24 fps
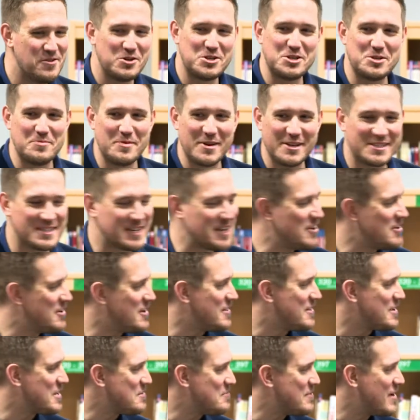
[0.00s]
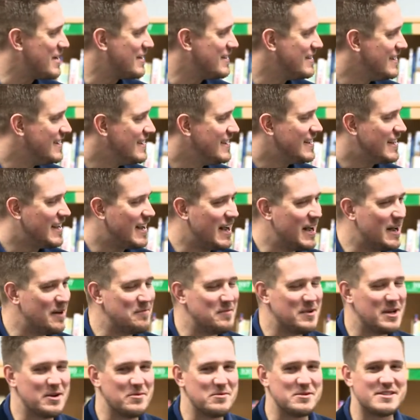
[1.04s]
which is a bit scary to think about.
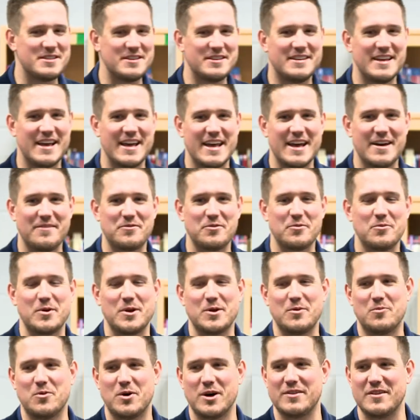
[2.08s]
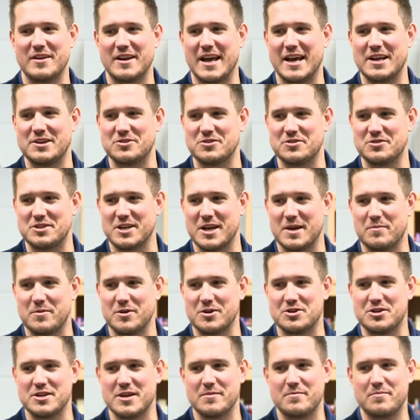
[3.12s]
Um, it was the day after we had won the national
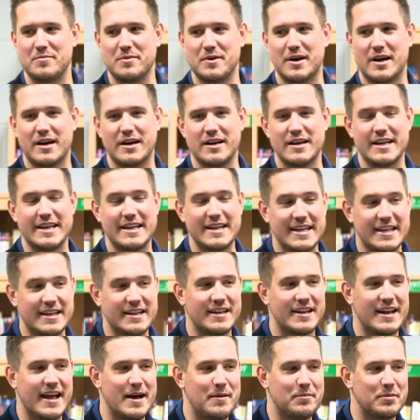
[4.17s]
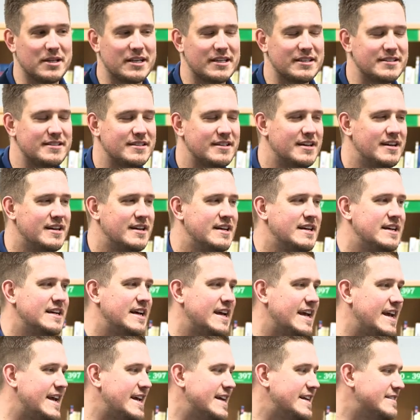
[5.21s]
championship uh, in Indianapolis.
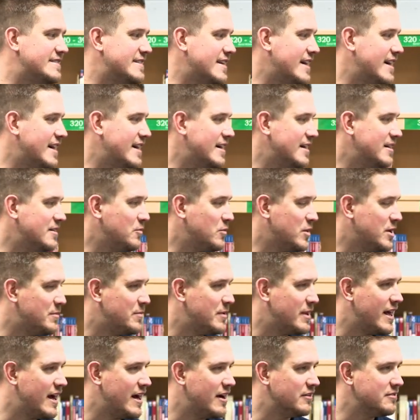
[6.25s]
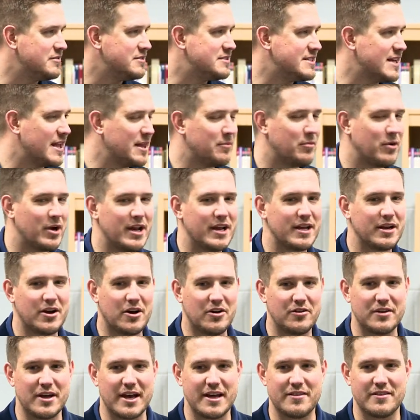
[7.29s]
And uh, we had been out celebrating
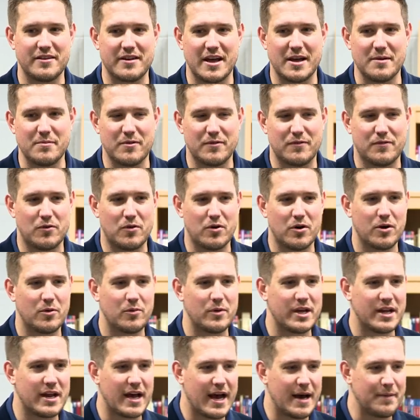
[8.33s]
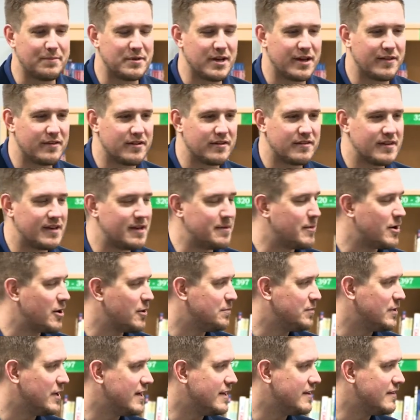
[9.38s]
all night the night before. We had hopped on the team
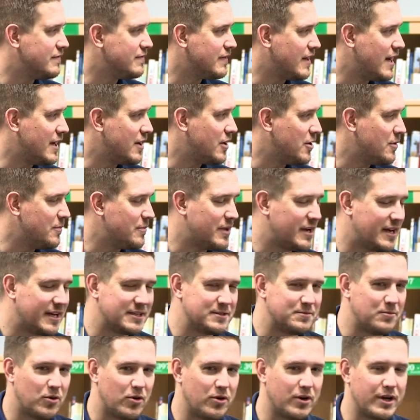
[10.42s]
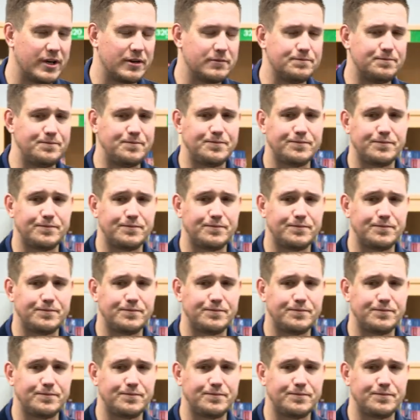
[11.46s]
airplane to fly home the next morning.